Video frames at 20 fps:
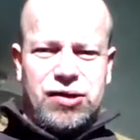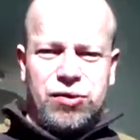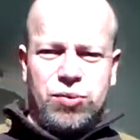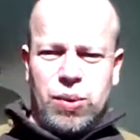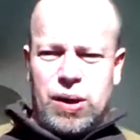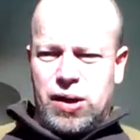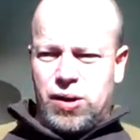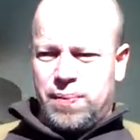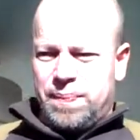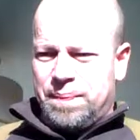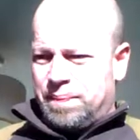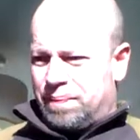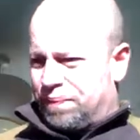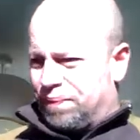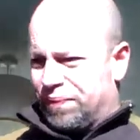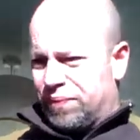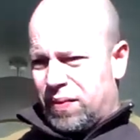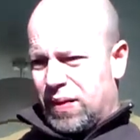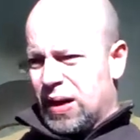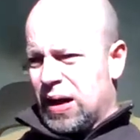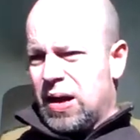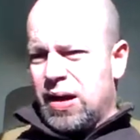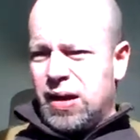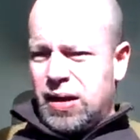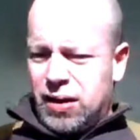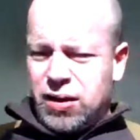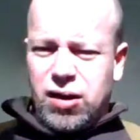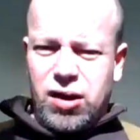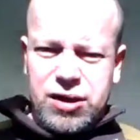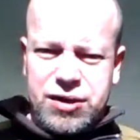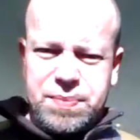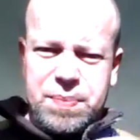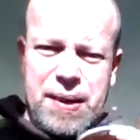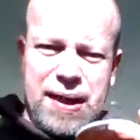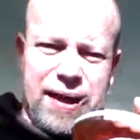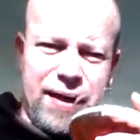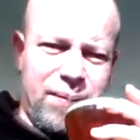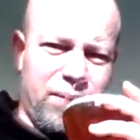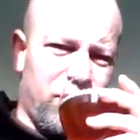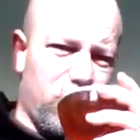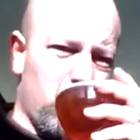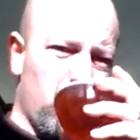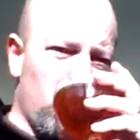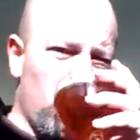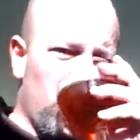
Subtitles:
packs as well. Nice beer.